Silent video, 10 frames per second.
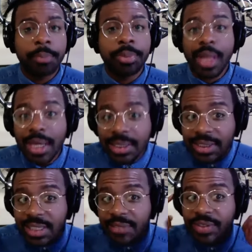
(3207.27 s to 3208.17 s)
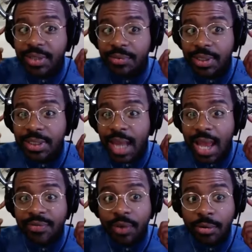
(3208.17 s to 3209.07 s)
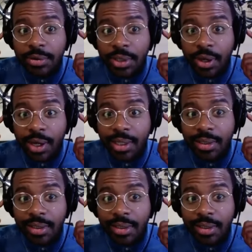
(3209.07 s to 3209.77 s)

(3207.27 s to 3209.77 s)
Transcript: Play a symphony with headphones on.